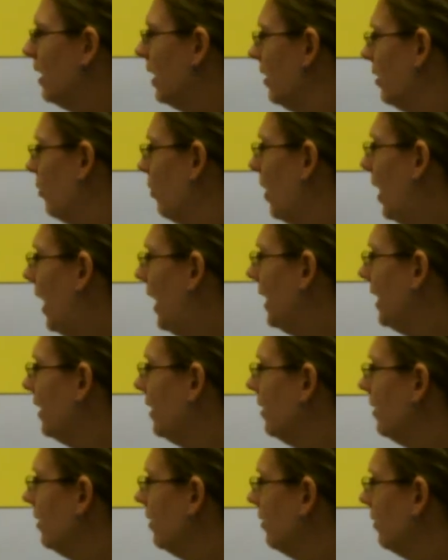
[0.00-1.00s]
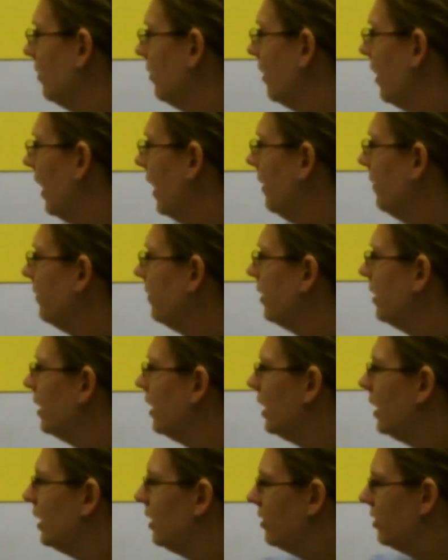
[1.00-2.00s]
then the y. Okay?
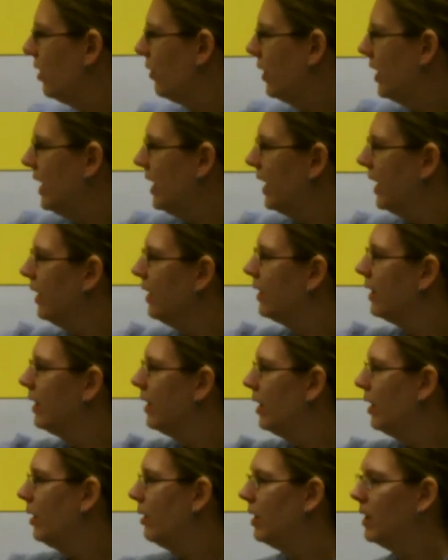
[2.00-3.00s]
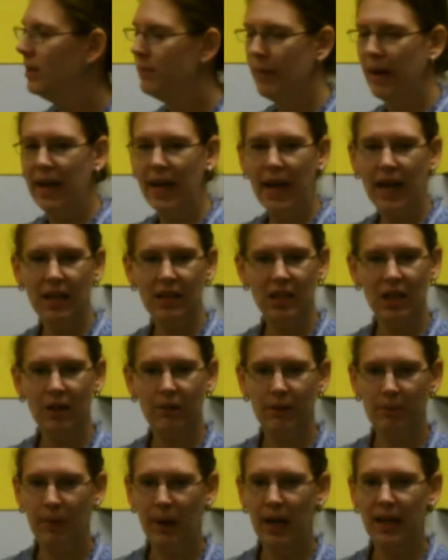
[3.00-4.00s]
So here, is my x
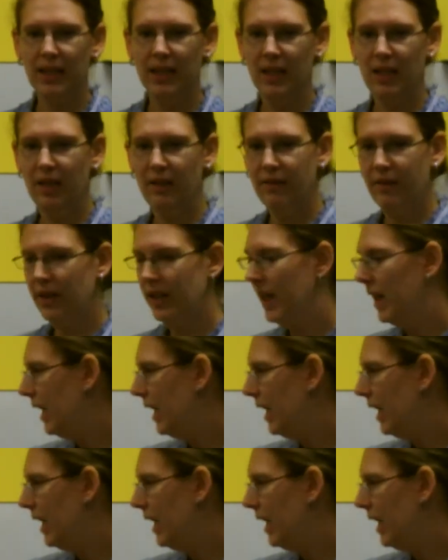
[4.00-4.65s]
going to be positive or